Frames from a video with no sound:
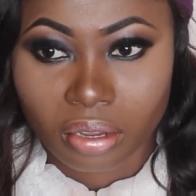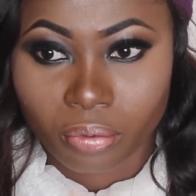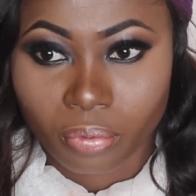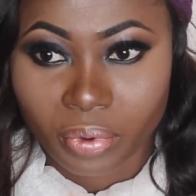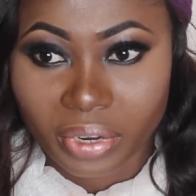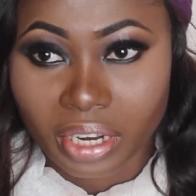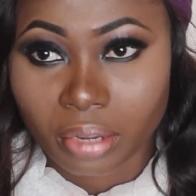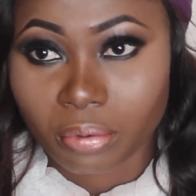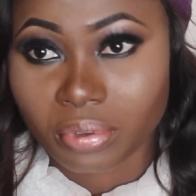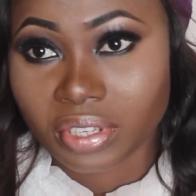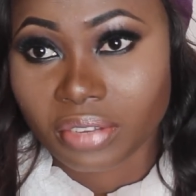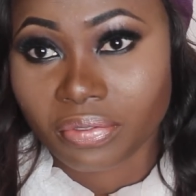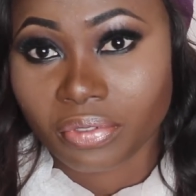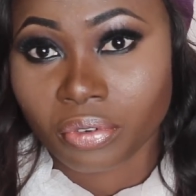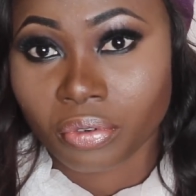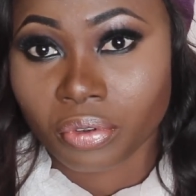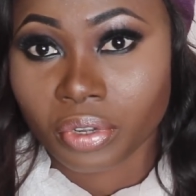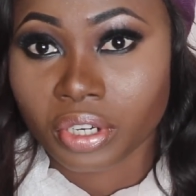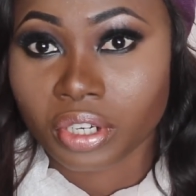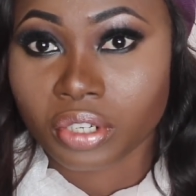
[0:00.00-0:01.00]
When I was
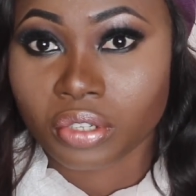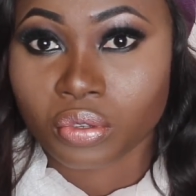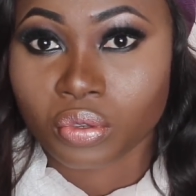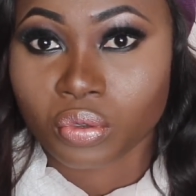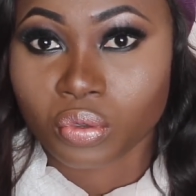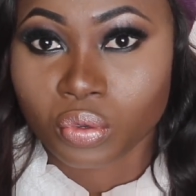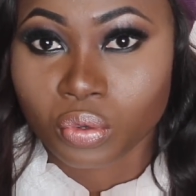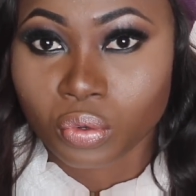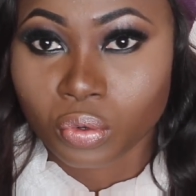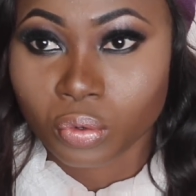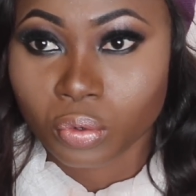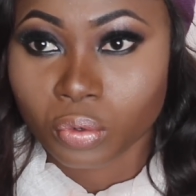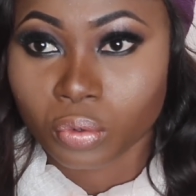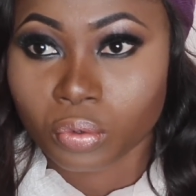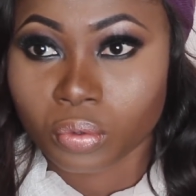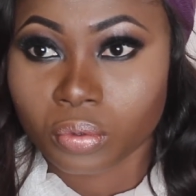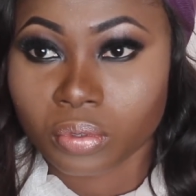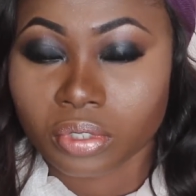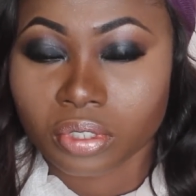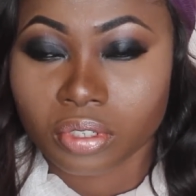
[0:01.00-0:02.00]
even going into
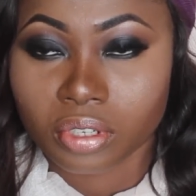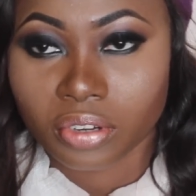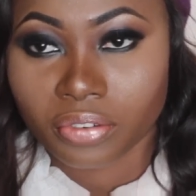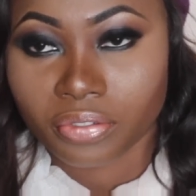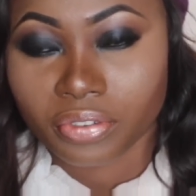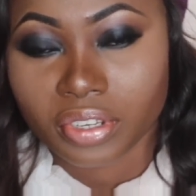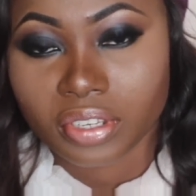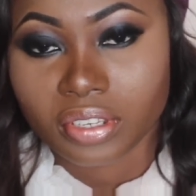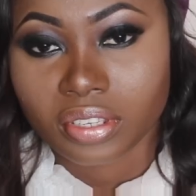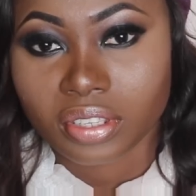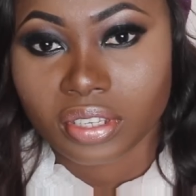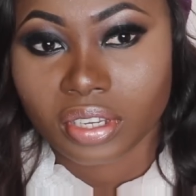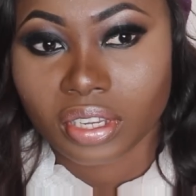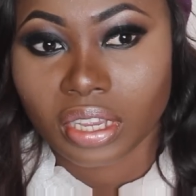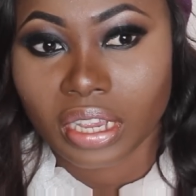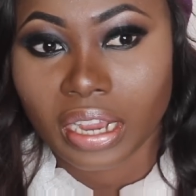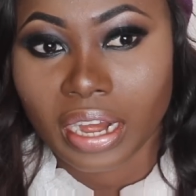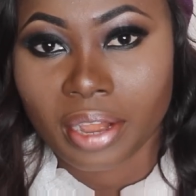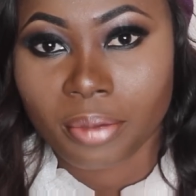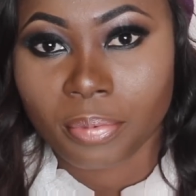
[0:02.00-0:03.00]
school,
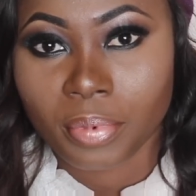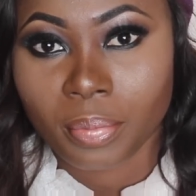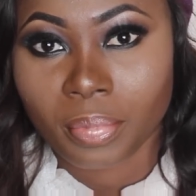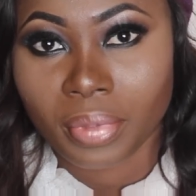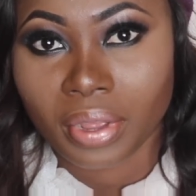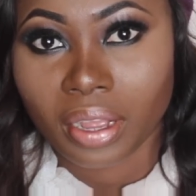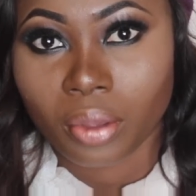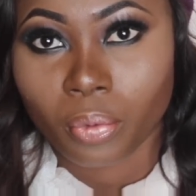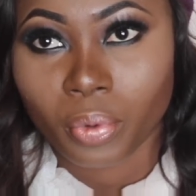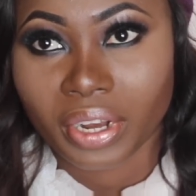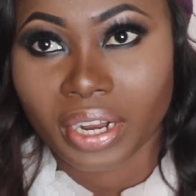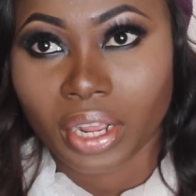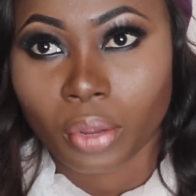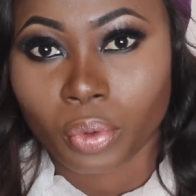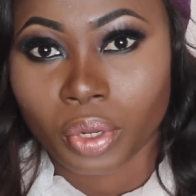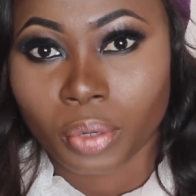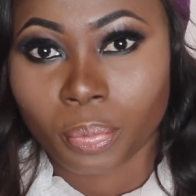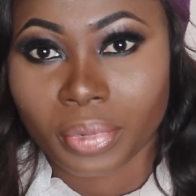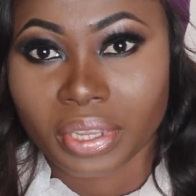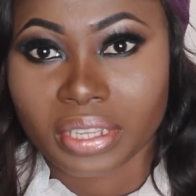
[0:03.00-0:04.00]
university, I remember when I
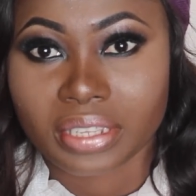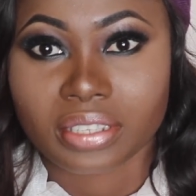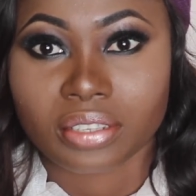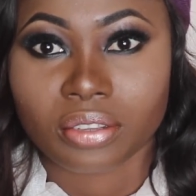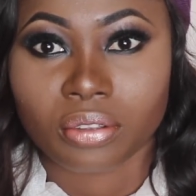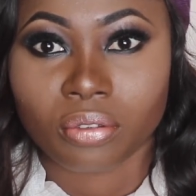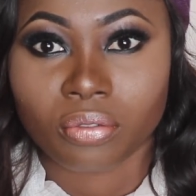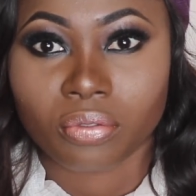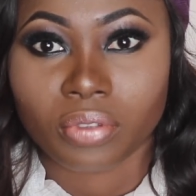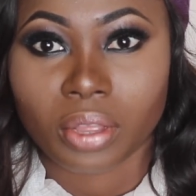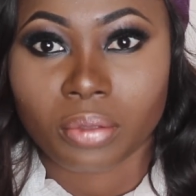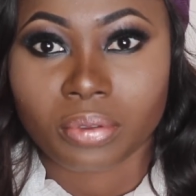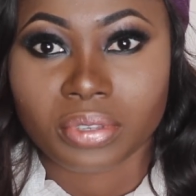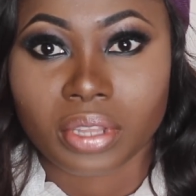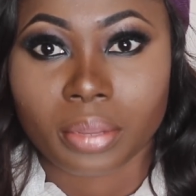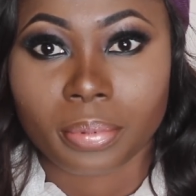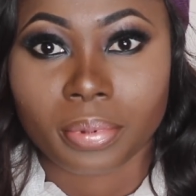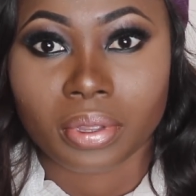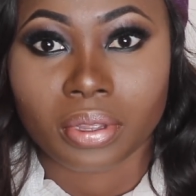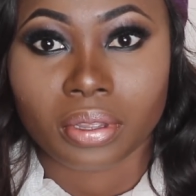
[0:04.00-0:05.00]
weighed myself, I was
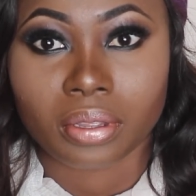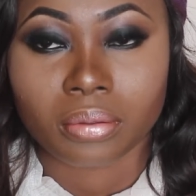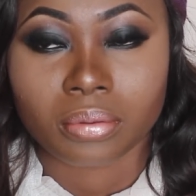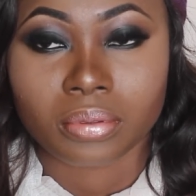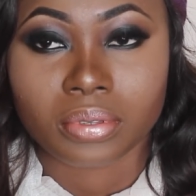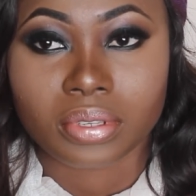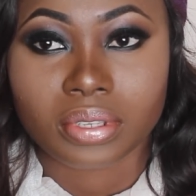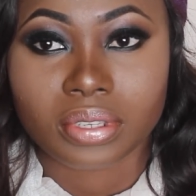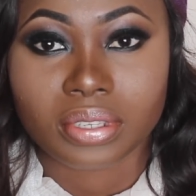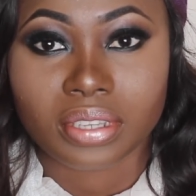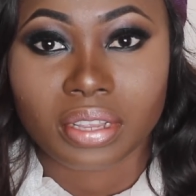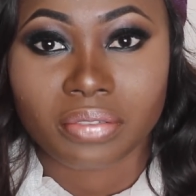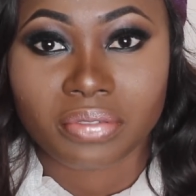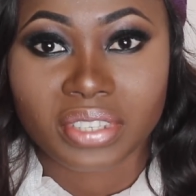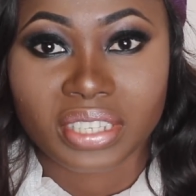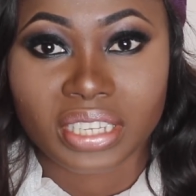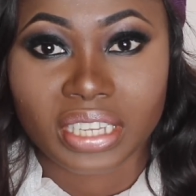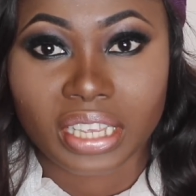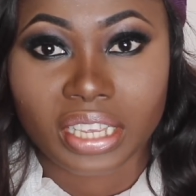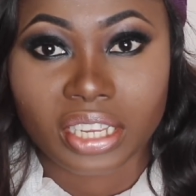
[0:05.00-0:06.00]
like about
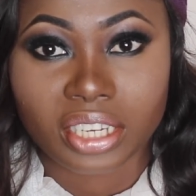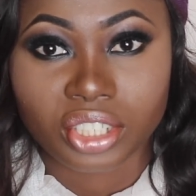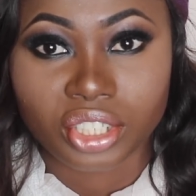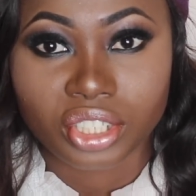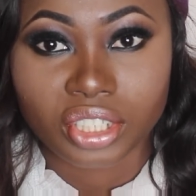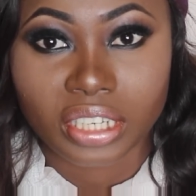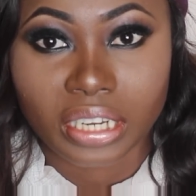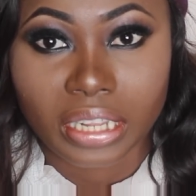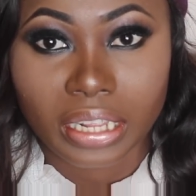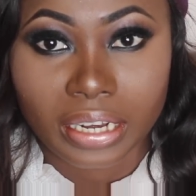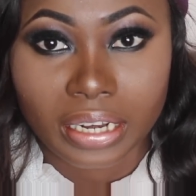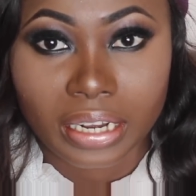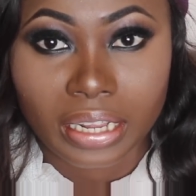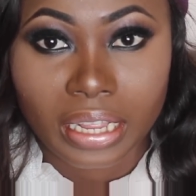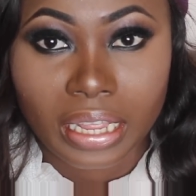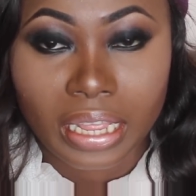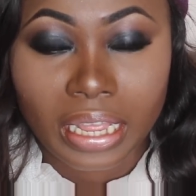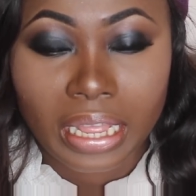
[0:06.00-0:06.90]
70 kg then.